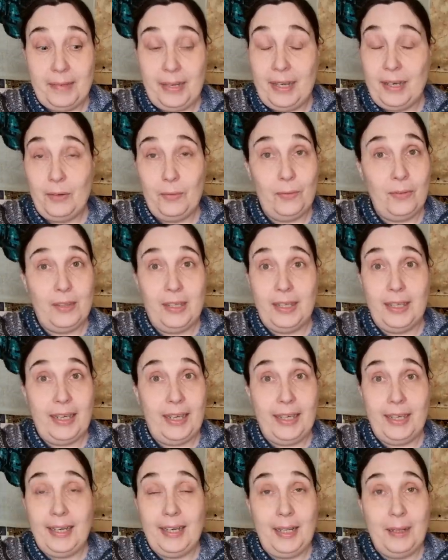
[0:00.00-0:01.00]
I don't think
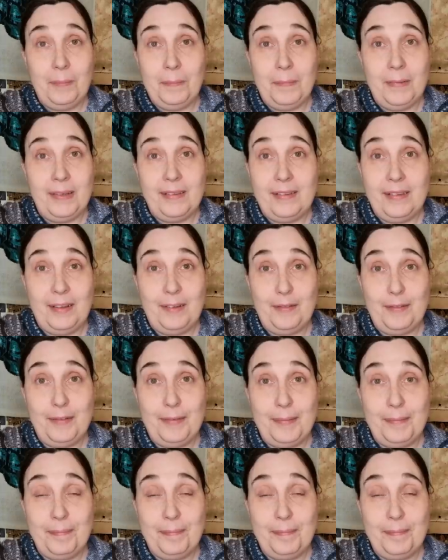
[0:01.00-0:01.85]
I can help myself.